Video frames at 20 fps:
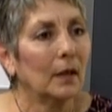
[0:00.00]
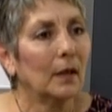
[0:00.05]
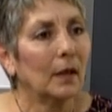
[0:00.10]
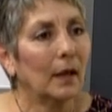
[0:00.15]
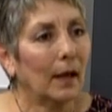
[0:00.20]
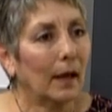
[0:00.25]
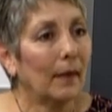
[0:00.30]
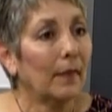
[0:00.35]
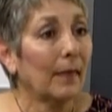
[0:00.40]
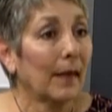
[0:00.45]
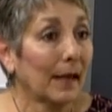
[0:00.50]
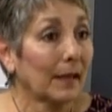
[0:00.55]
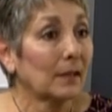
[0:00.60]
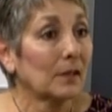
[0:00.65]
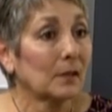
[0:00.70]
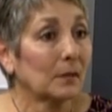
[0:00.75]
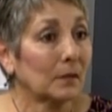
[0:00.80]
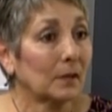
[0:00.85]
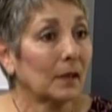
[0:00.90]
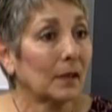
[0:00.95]
And
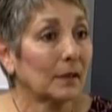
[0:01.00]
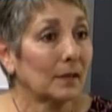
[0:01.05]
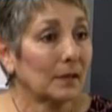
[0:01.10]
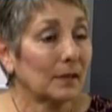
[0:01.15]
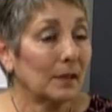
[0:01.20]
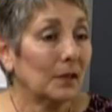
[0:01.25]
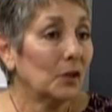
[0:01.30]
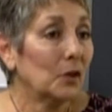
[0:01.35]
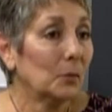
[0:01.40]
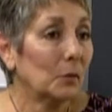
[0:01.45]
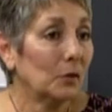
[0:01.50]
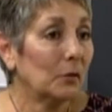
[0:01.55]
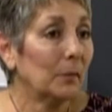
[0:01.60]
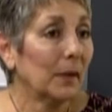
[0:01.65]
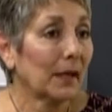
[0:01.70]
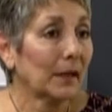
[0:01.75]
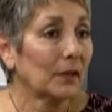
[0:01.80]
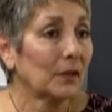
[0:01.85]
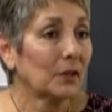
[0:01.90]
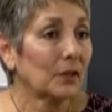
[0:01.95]
that's as senior move
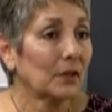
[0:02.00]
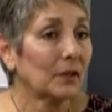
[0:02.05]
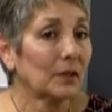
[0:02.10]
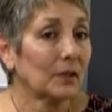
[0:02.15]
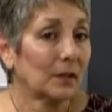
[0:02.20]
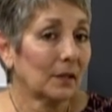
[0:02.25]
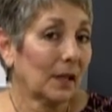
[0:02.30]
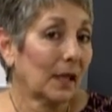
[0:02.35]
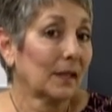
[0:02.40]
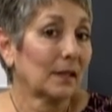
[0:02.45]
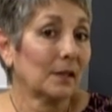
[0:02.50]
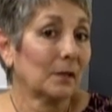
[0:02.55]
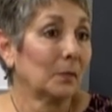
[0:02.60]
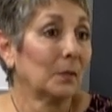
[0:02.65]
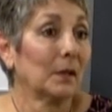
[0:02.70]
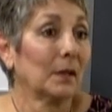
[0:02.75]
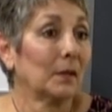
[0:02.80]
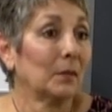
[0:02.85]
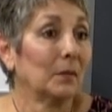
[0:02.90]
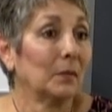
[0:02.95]
managers, that's
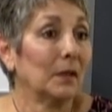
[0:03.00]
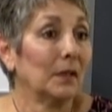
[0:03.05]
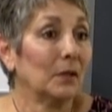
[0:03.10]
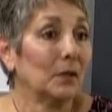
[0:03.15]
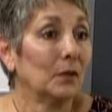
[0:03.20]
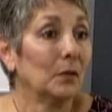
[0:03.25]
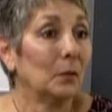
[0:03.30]
what we do.